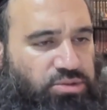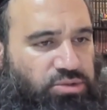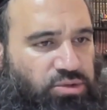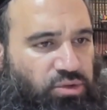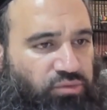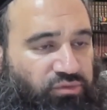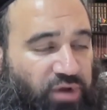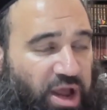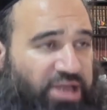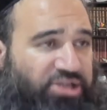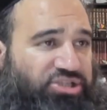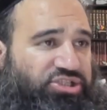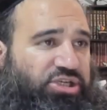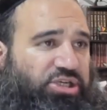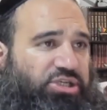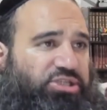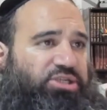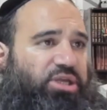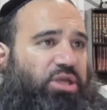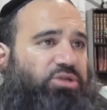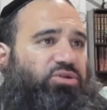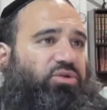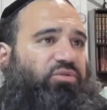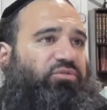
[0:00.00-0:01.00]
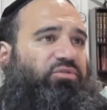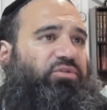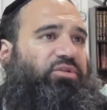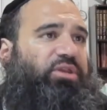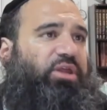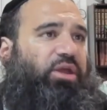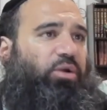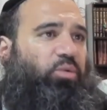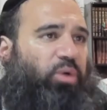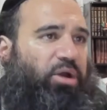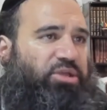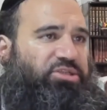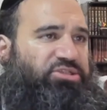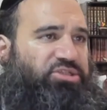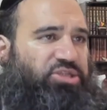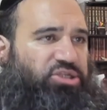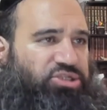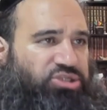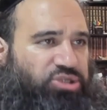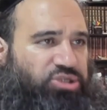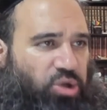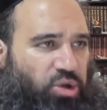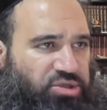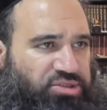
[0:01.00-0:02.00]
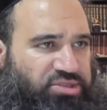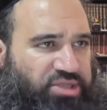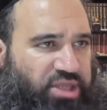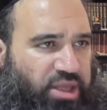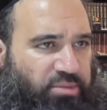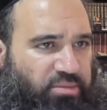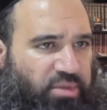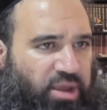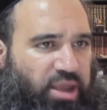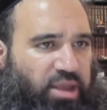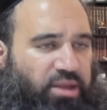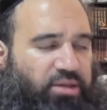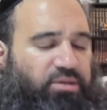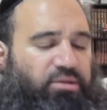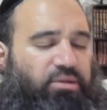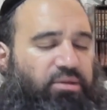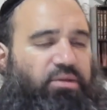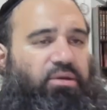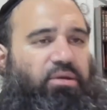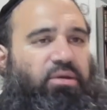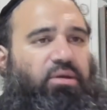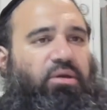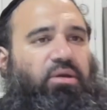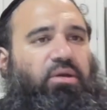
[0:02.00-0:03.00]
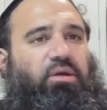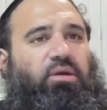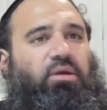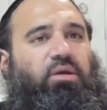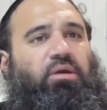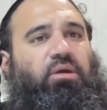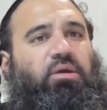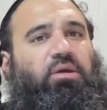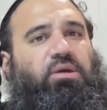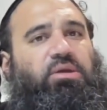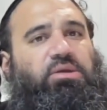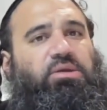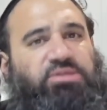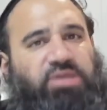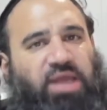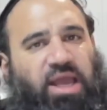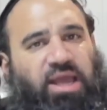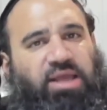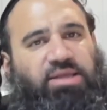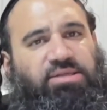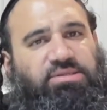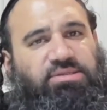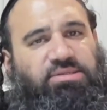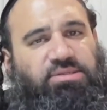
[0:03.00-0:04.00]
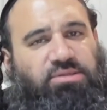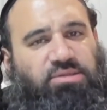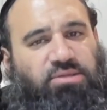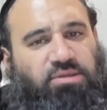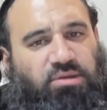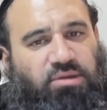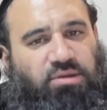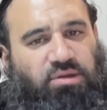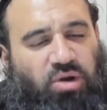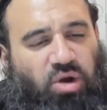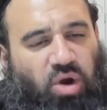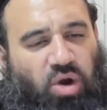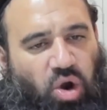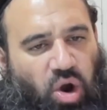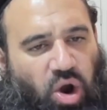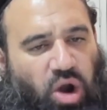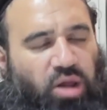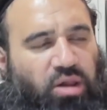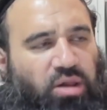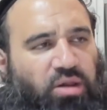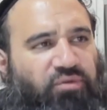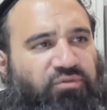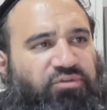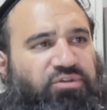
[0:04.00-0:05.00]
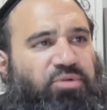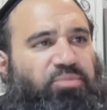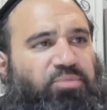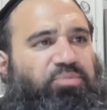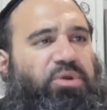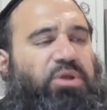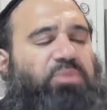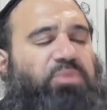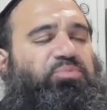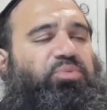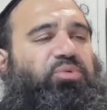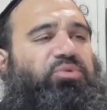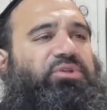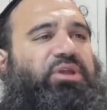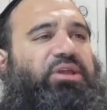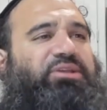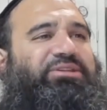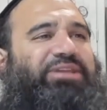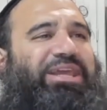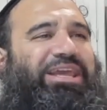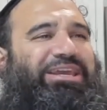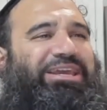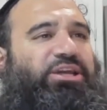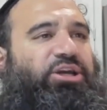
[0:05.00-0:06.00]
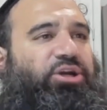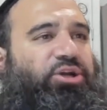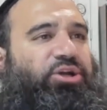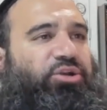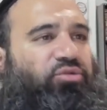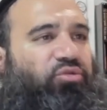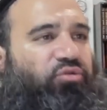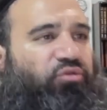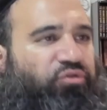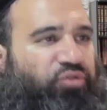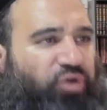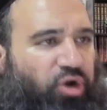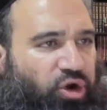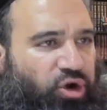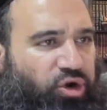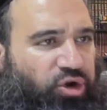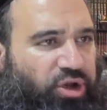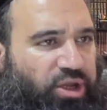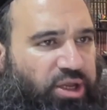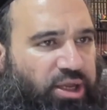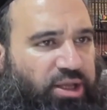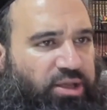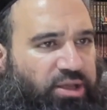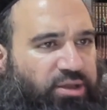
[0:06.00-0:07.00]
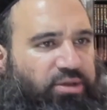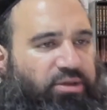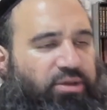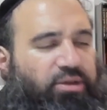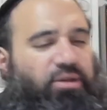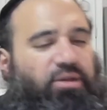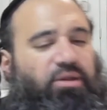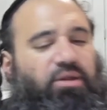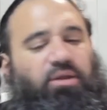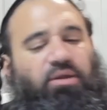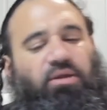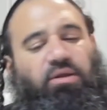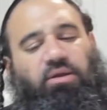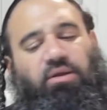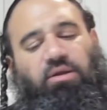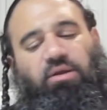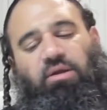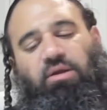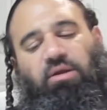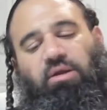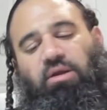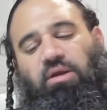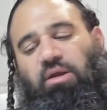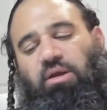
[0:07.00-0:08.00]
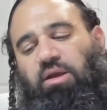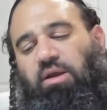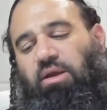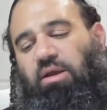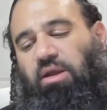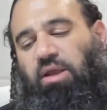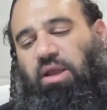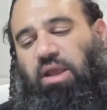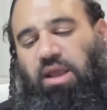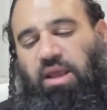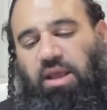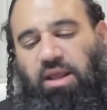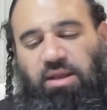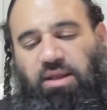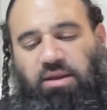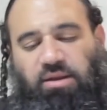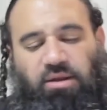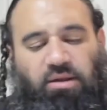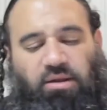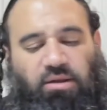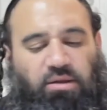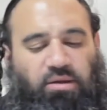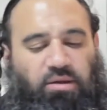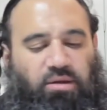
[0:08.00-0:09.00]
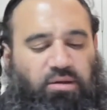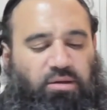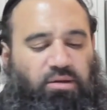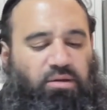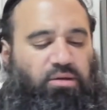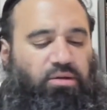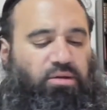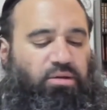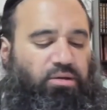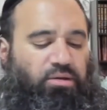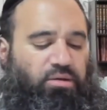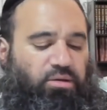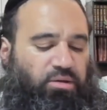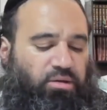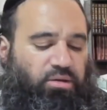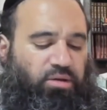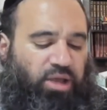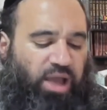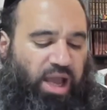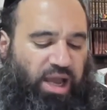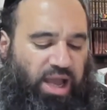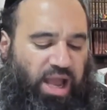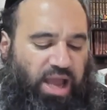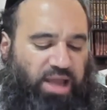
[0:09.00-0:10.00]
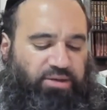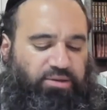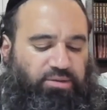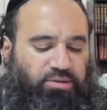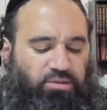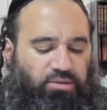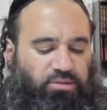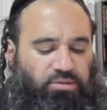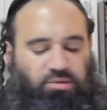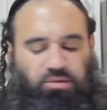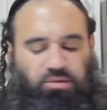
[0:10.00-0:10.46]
So Rashi says over there, what's the souls they made? Says all of the people that they converted in Haran.